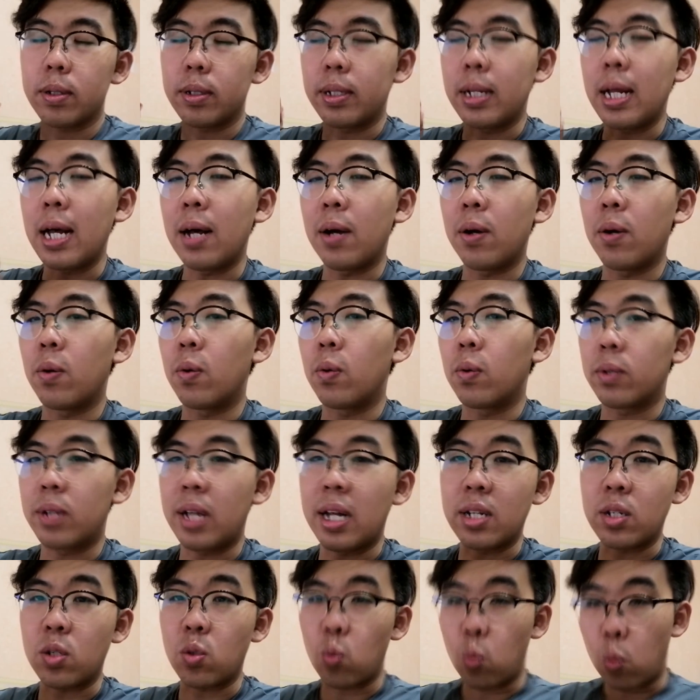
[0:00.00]
Now,
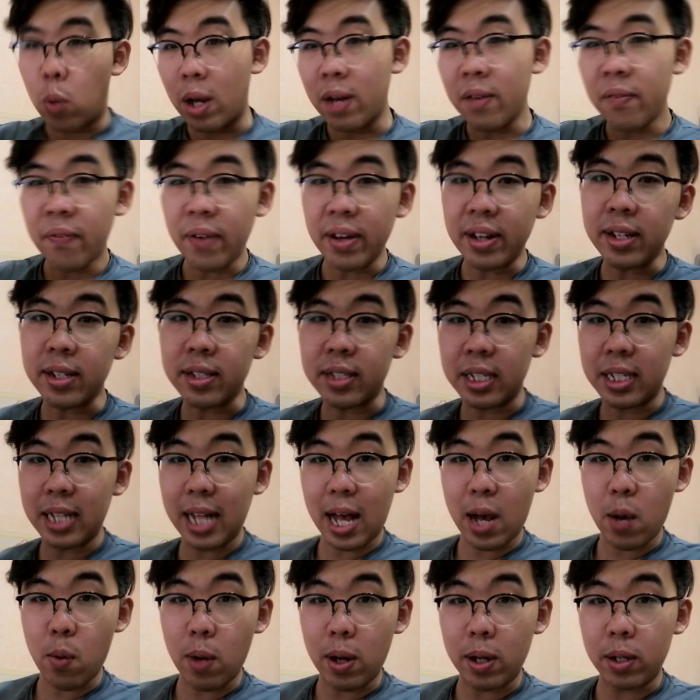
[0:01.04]
there's one final thing
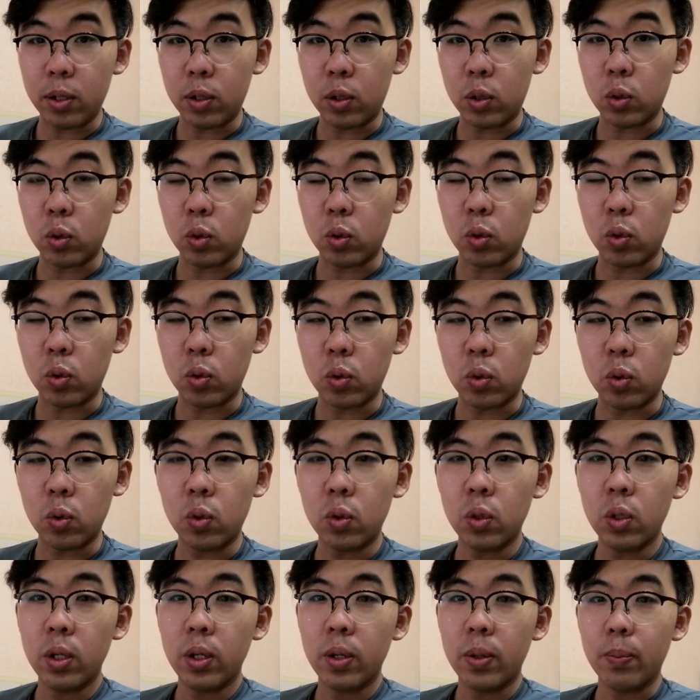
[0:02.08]
that I want to
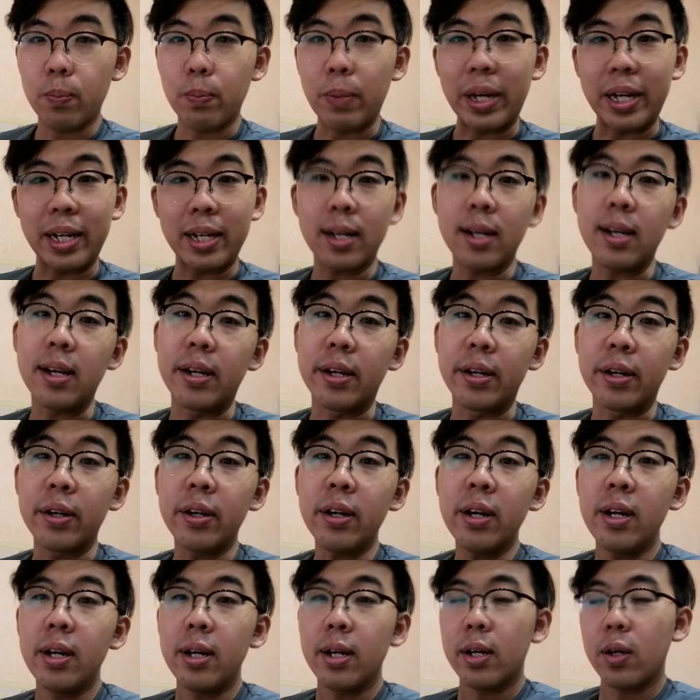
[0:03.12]
make
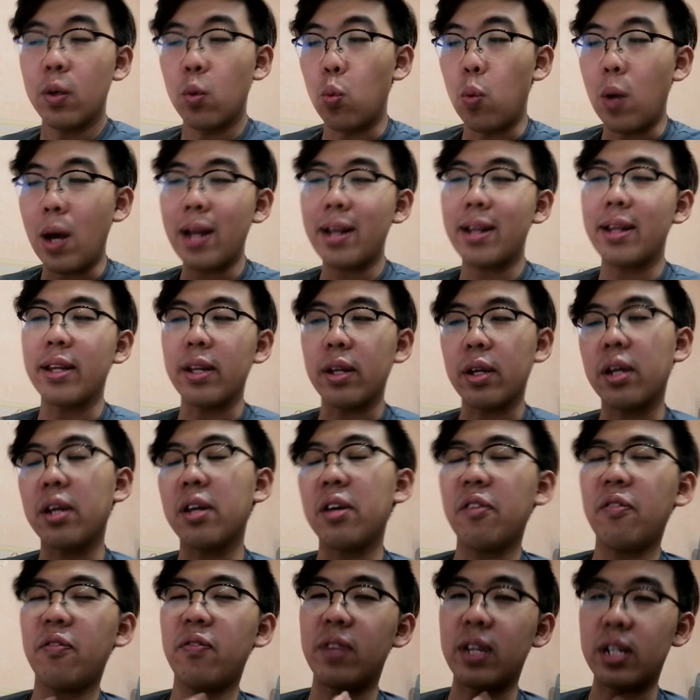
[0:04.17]
clear. What
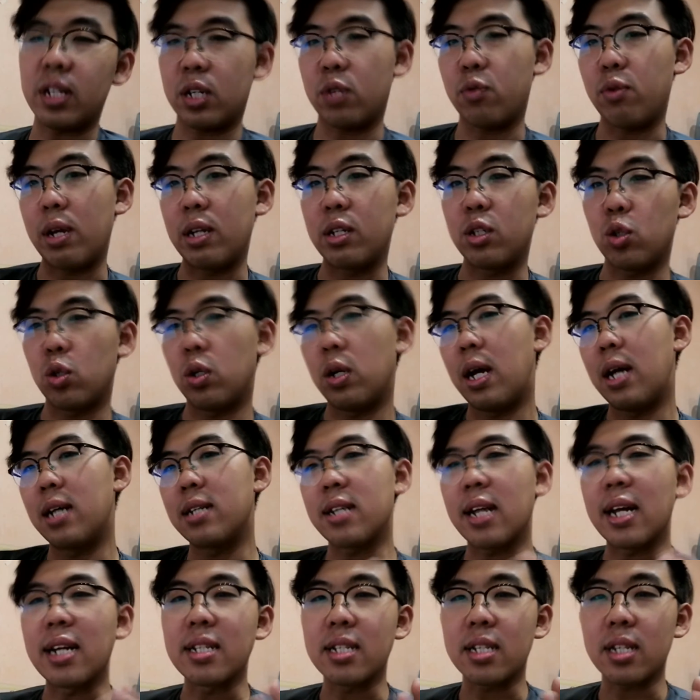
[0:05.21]
if the
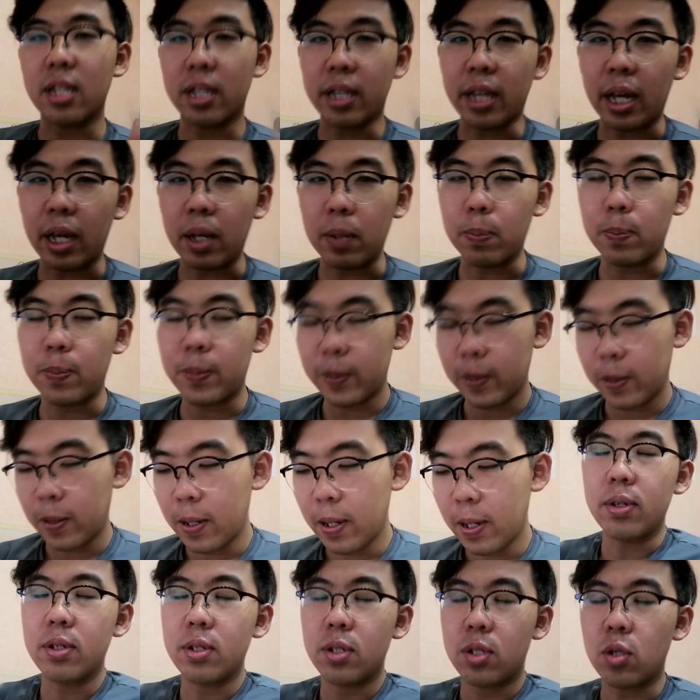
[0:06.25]
tarantulas escape
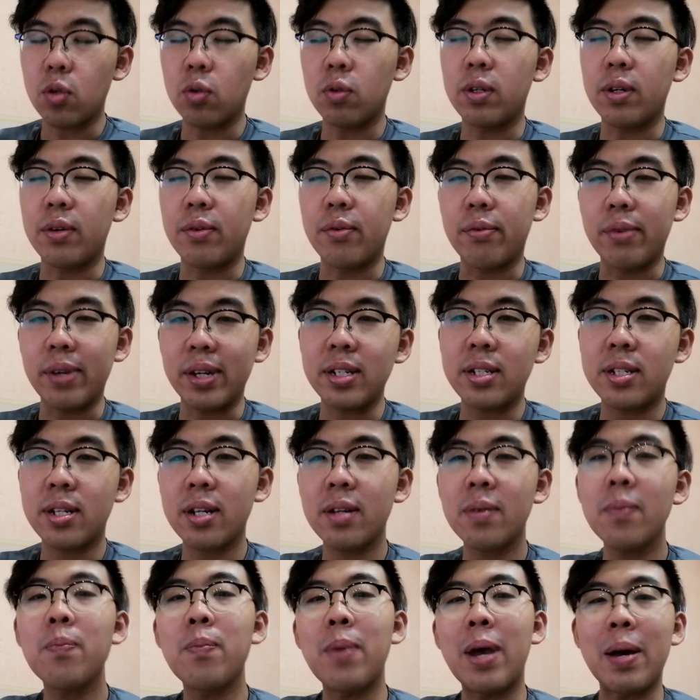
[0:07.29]
so the
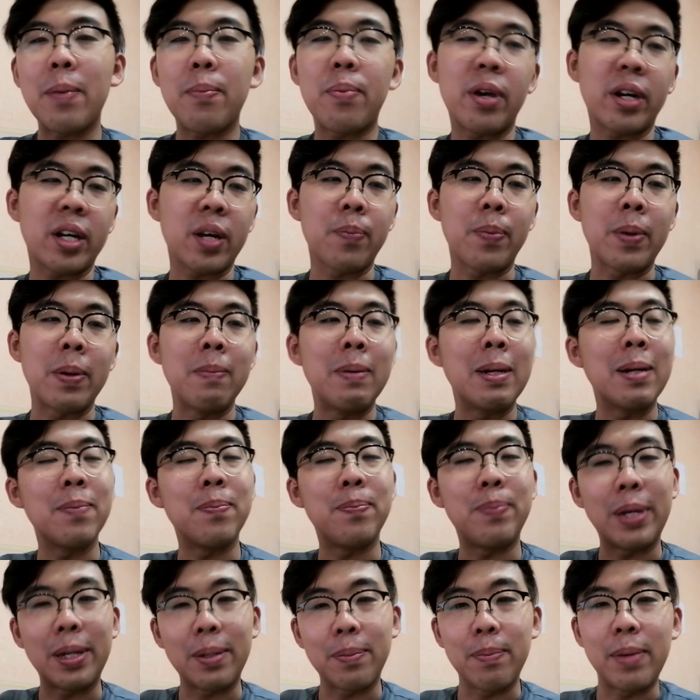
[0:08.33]
reason my Brachypelma
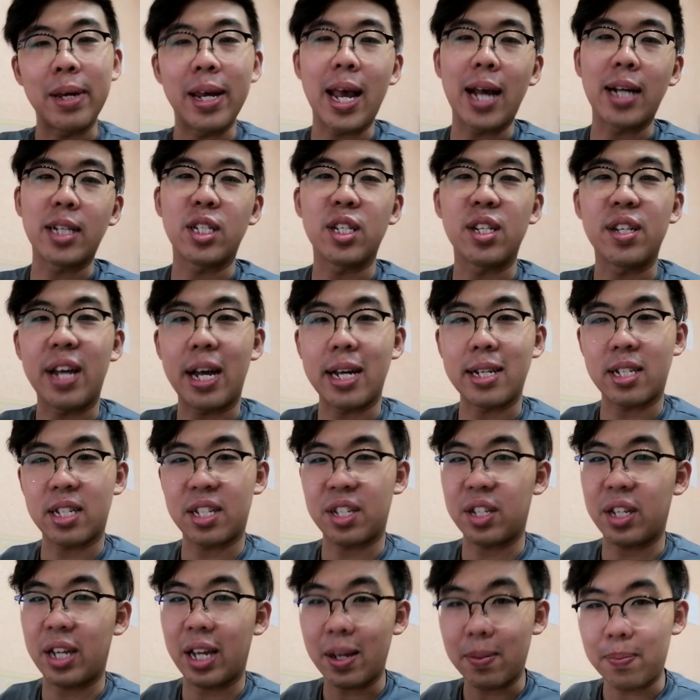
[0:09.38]
boehmei actually
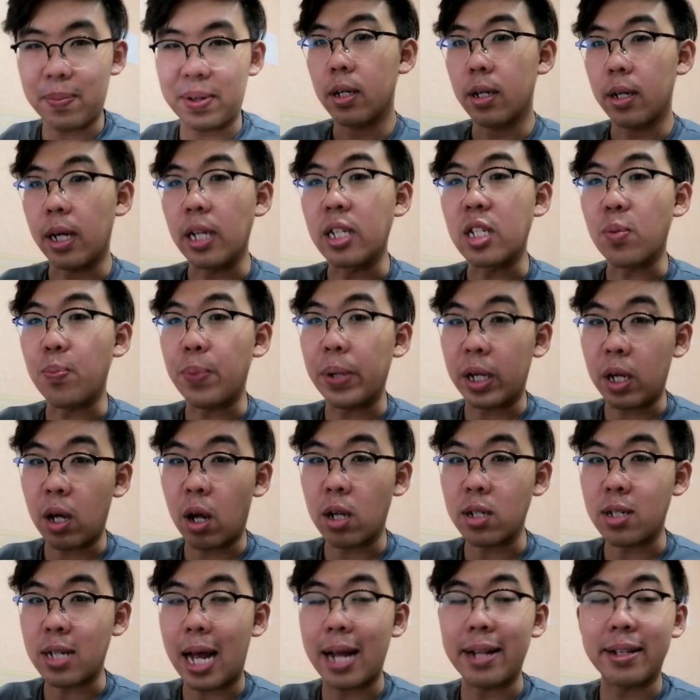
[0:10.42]
escaped is
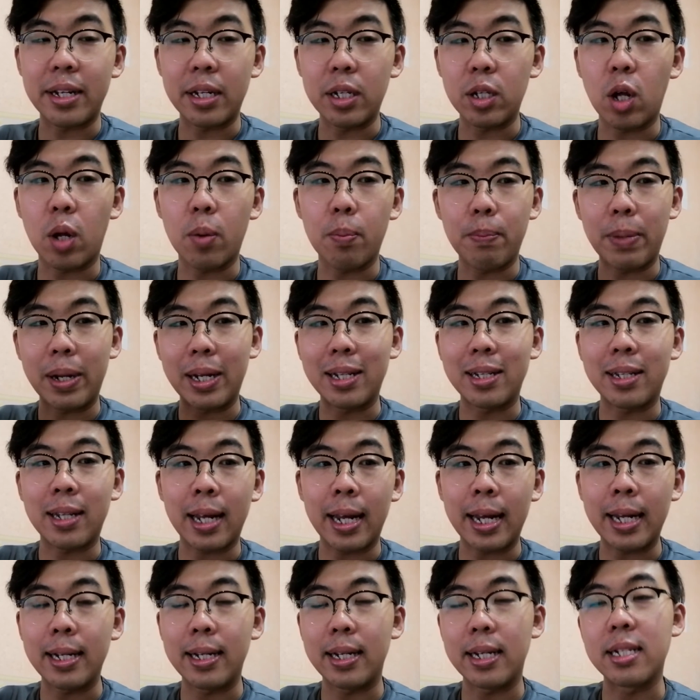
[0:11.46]
because I did not
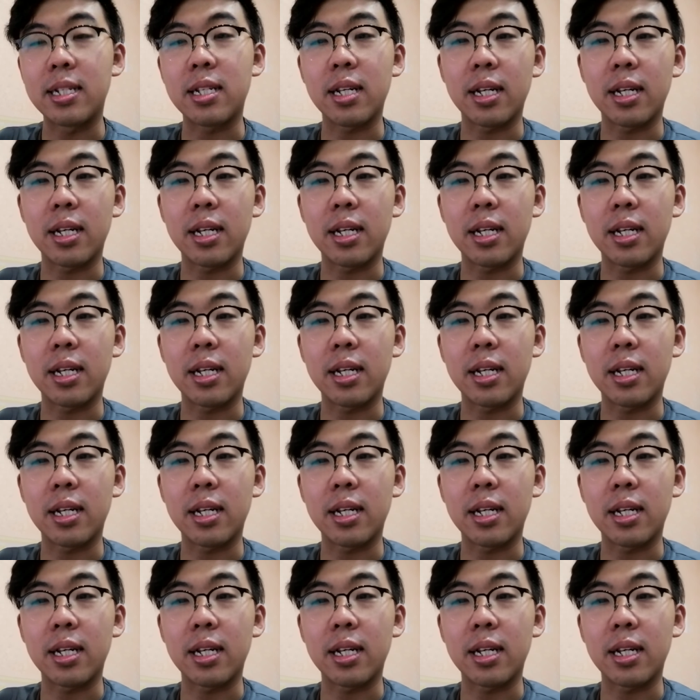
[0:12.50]
maintain its